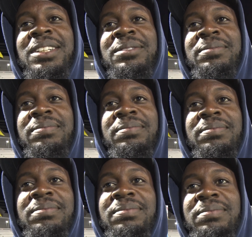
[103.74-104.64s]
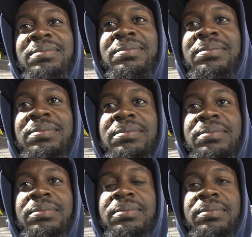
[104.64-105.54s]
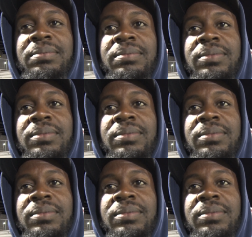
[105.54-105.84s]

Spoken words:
All right. What's next for you?